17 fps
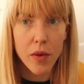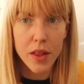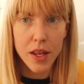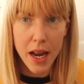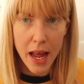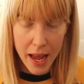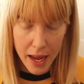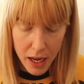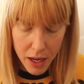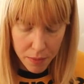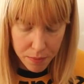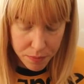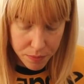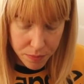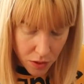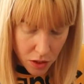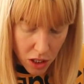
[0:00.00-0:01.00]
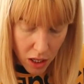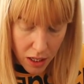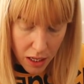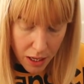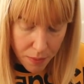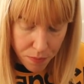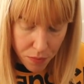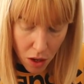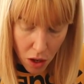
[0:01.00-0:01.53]
with an egg.
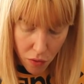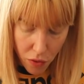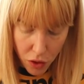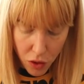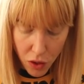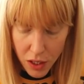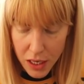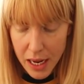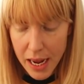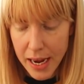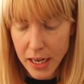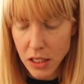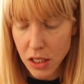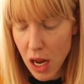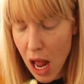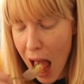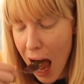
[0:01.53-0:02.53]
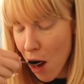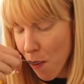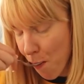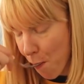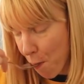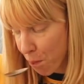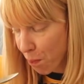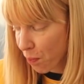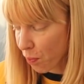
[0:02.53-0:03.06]
Slightly overcook the eggs,
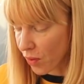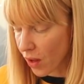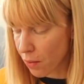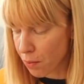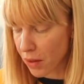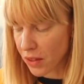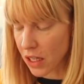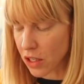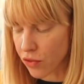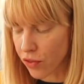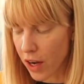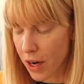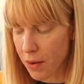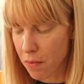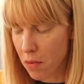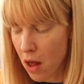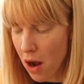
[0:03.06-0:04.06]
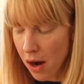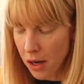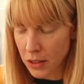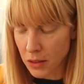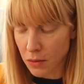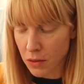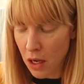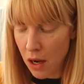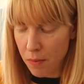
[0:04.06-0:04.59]
but that's fine.
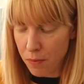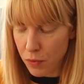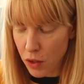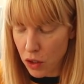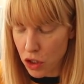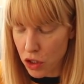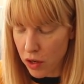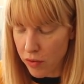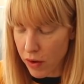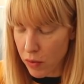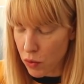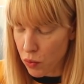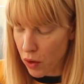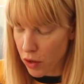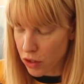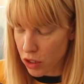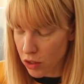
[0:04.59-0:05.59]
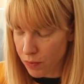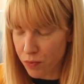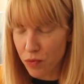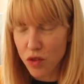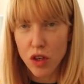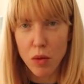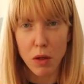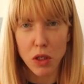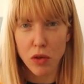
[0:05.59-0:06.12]
Not sure if I would want
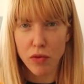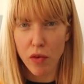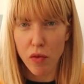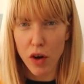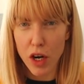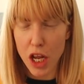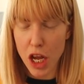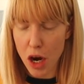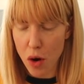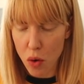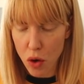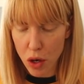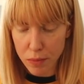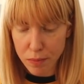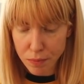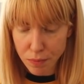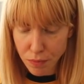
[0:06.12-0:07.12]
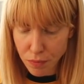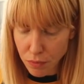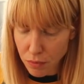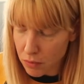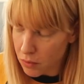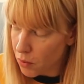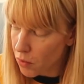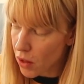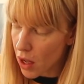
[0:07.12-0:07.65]
too much of a runny yolk,
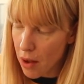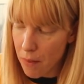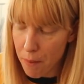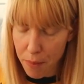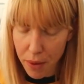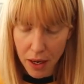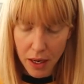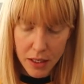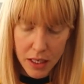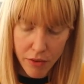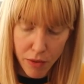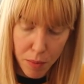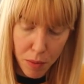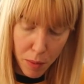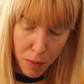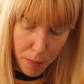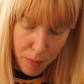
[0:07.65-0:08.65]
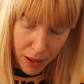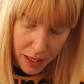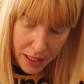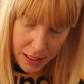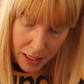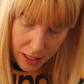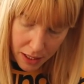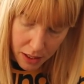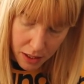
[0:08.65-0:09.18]
but let's have a proper bite
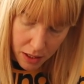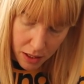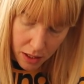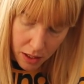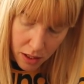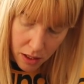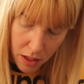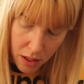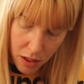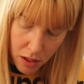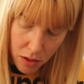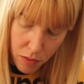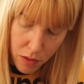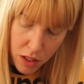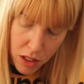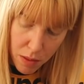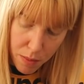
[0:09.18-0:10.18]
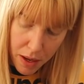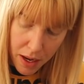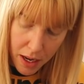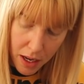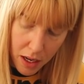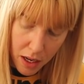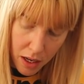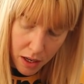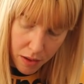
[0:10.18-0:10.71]
here with some
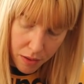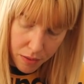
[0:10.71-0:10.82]
egg,